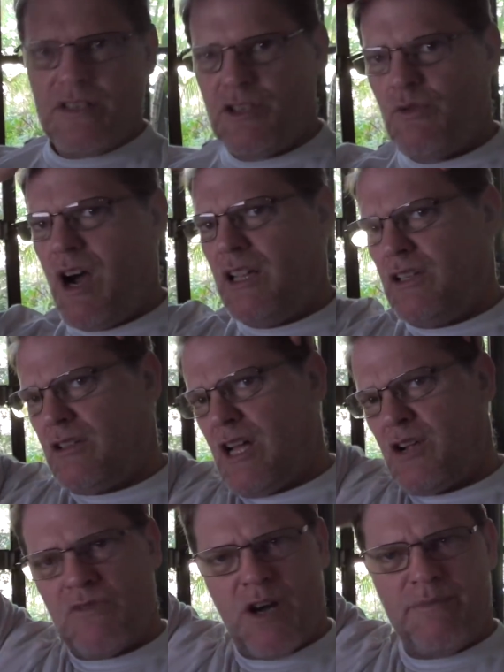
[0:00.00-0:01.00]
Do I look
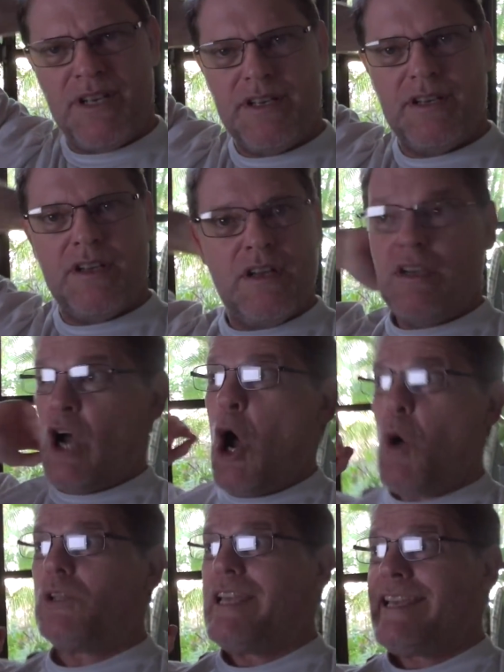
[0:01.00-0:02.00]
like Robin?
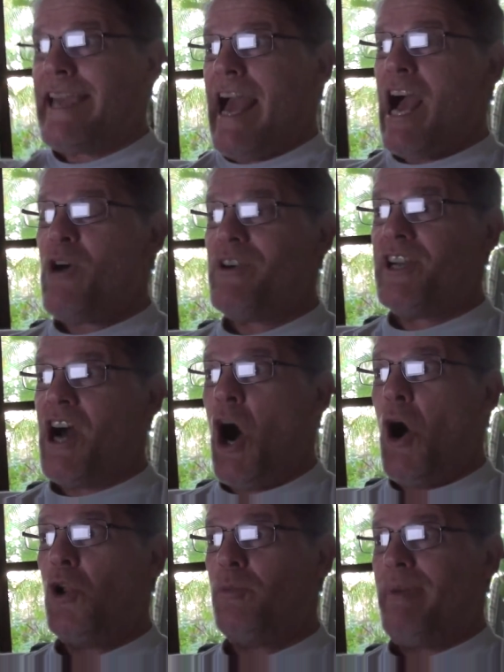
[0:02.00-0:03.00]
Holy cow in a
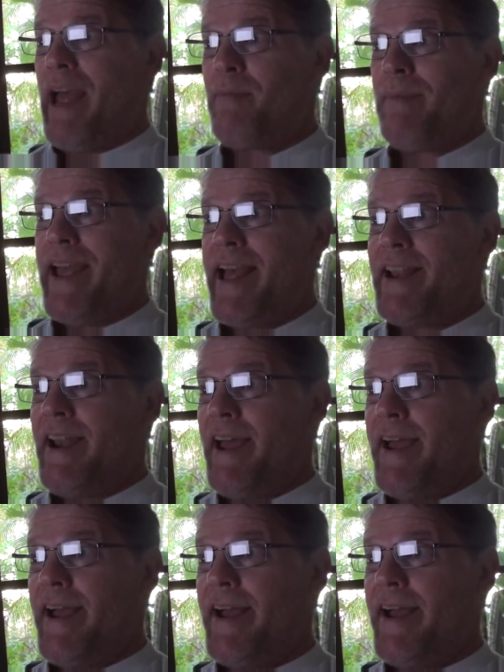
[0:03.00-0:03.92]
hole, Batman!